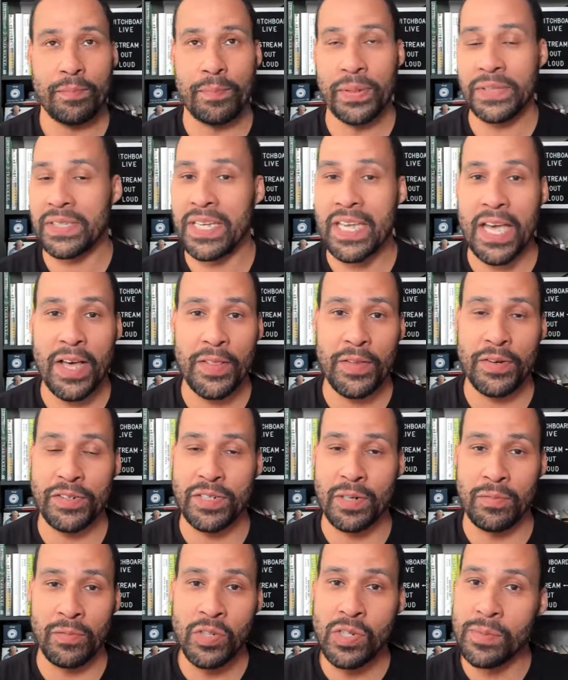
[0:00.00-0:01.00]
put together
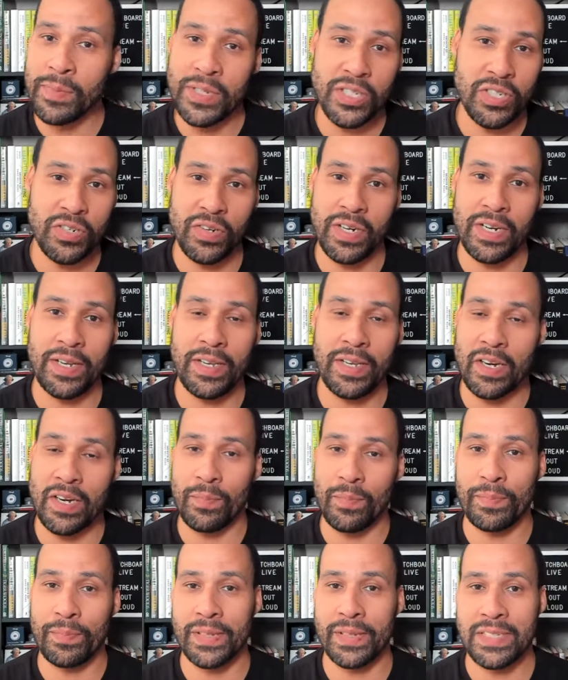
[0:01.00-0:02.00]
some rudimentary,
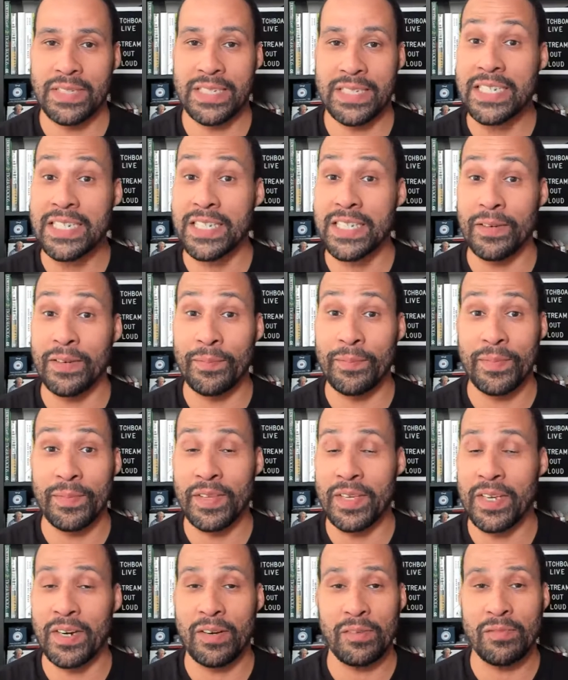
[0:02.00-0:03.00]
system,
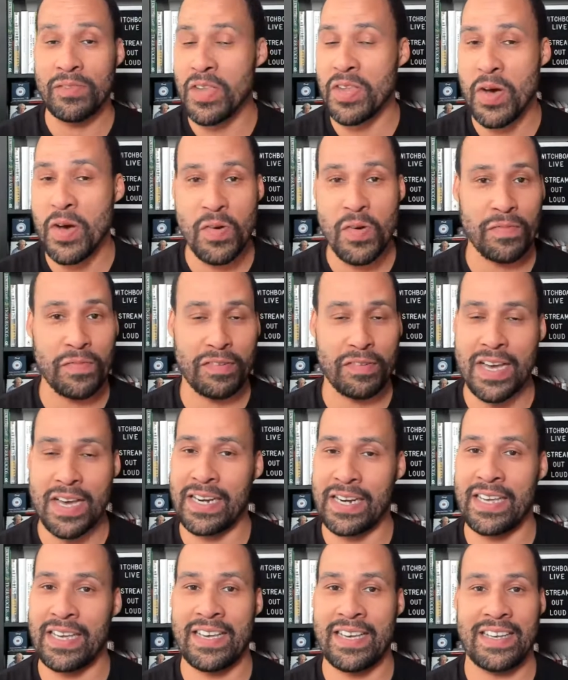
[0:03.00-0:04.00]
no
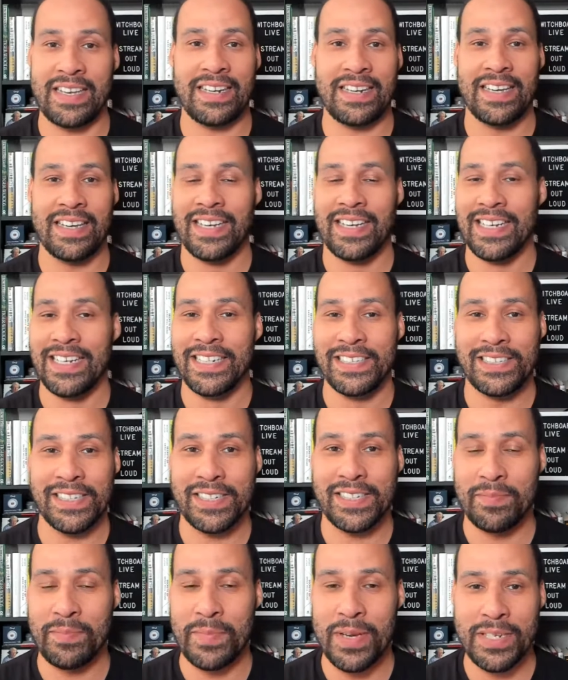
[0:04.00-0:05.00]
front end,
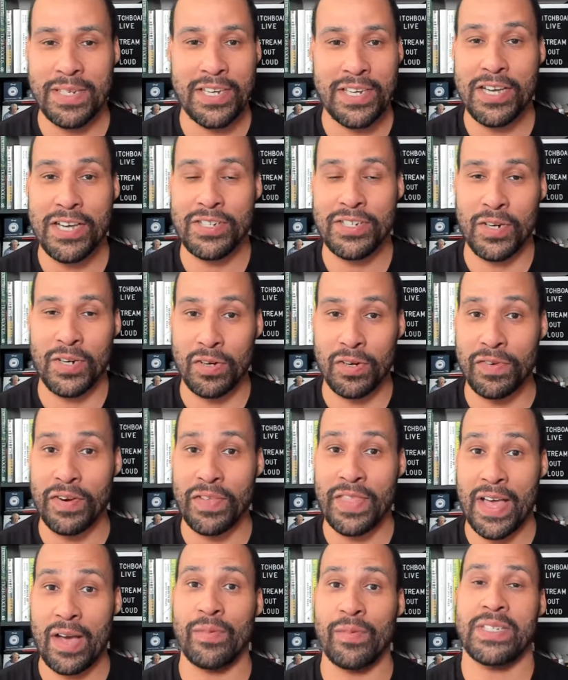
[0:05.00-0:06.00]
just a
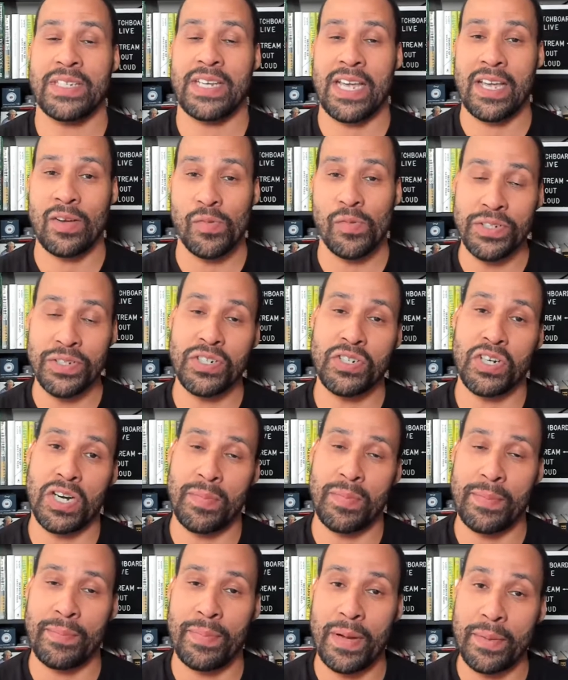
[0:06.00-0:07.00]
server that would take one
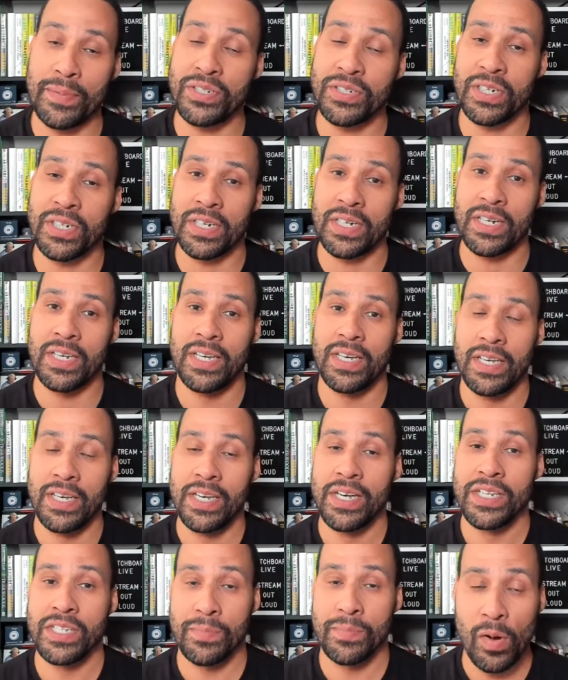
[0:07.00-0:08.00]
stream and publish it
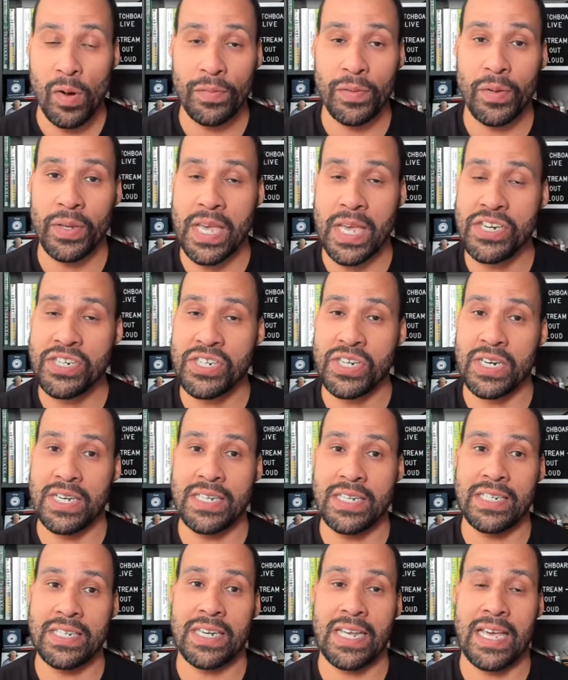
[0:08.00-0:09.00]
to both
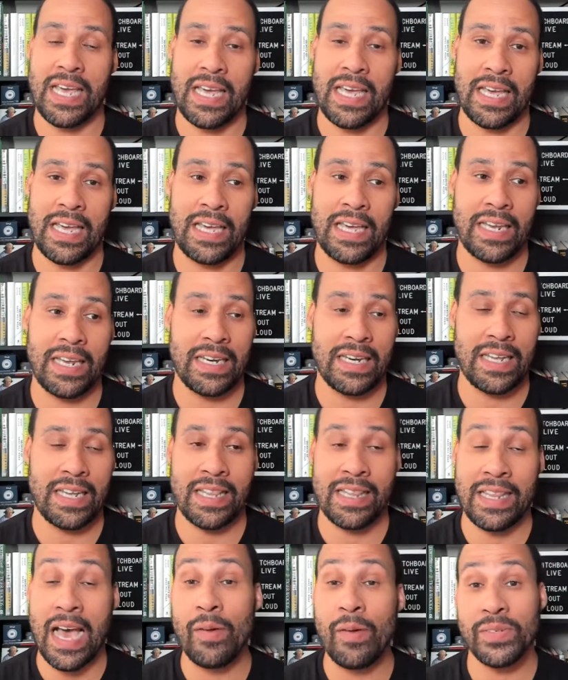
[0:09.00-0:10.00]
locations. And
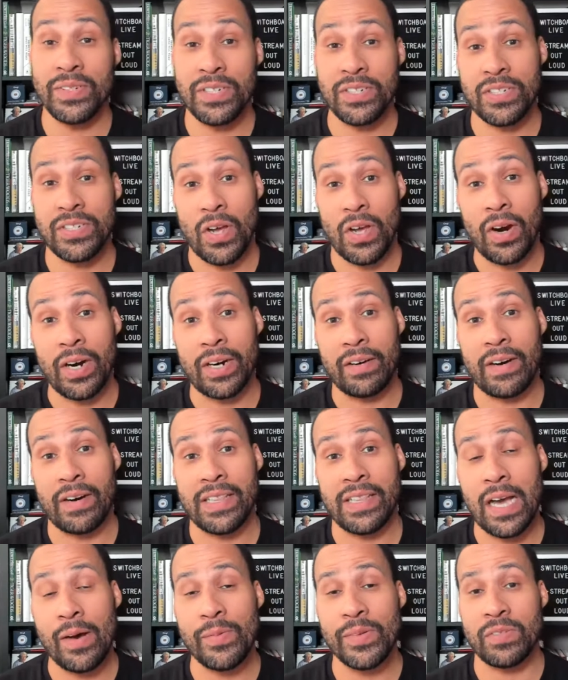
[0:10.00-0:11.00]
that was the start,
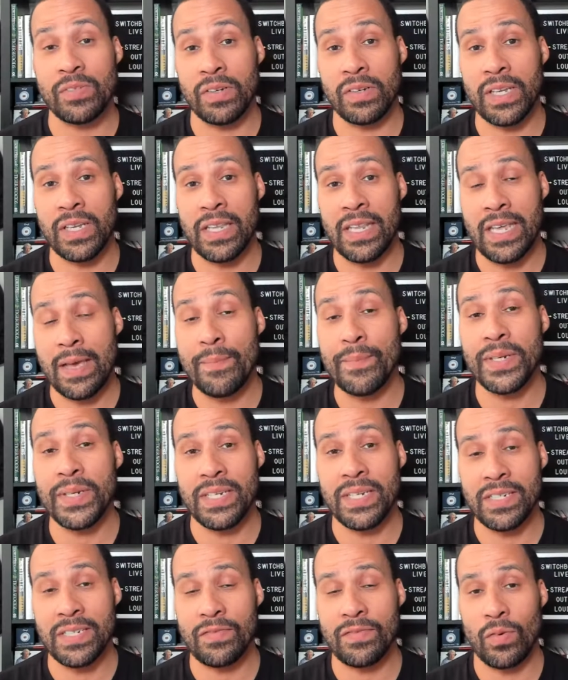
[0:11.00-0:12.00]
right? That was really the
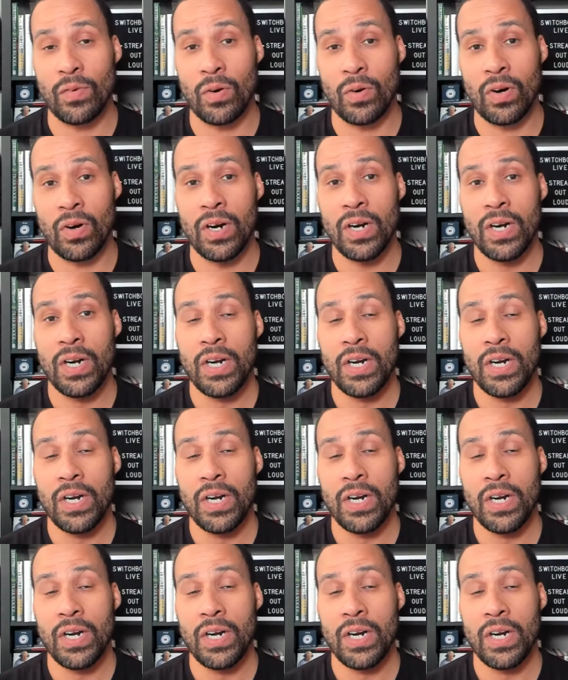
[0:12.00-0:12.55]
impetus for